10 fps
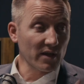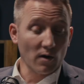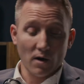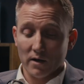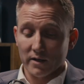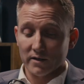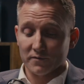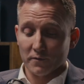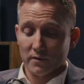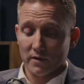our audience
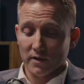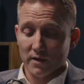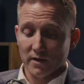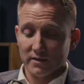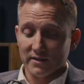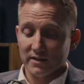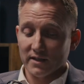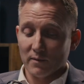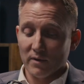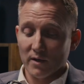for attending
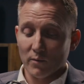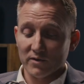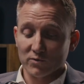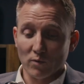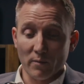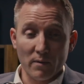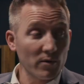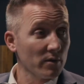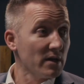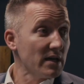and being with us.
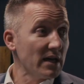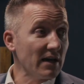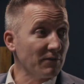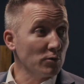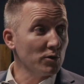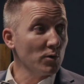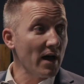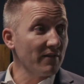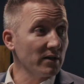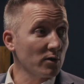Remember, if you do
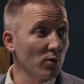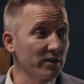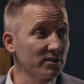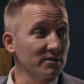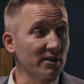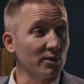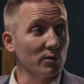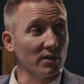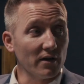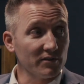have any questions that you would
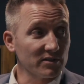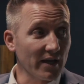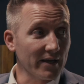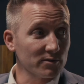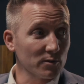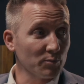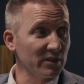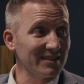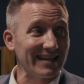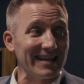love us to answer,
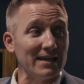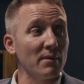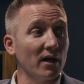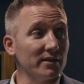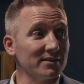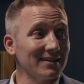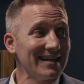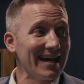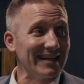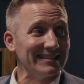please email us at